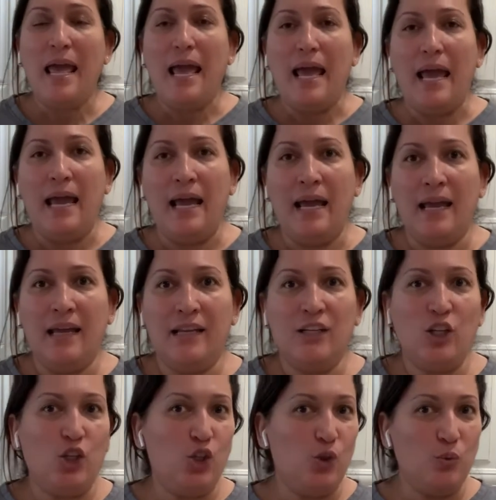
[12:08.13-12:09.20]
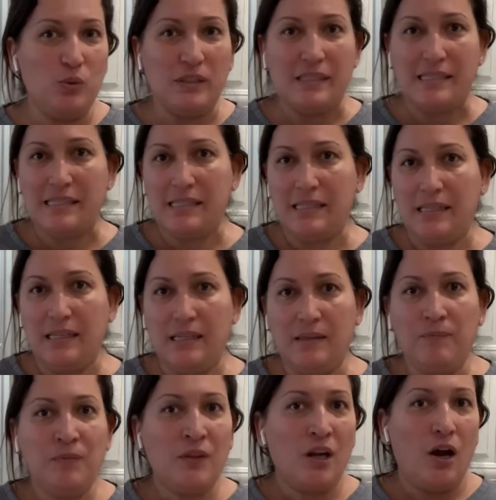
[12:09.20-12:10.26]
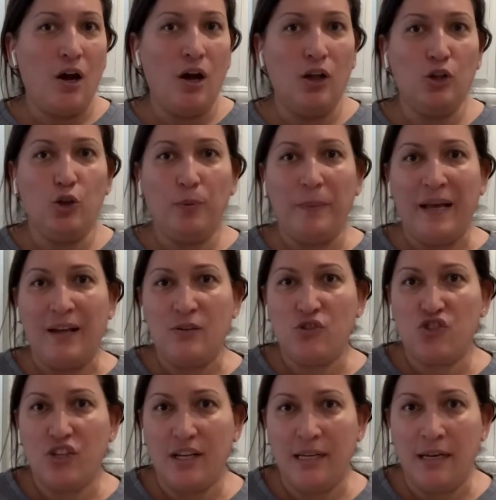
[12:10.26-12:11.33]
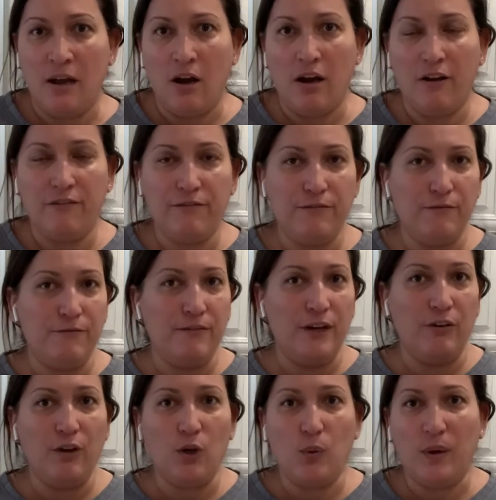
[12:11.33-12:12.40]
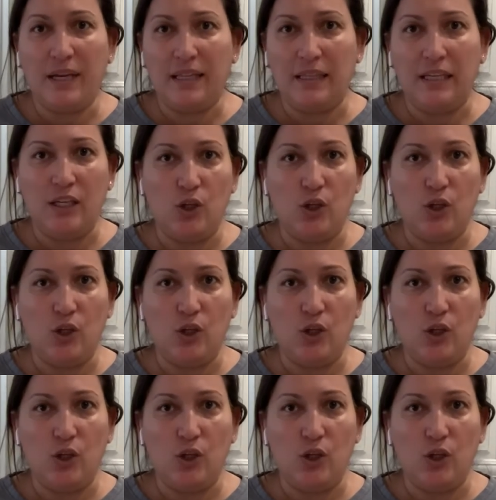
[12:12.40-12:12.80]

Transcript: and you will see all your pounds shedding off very quickly.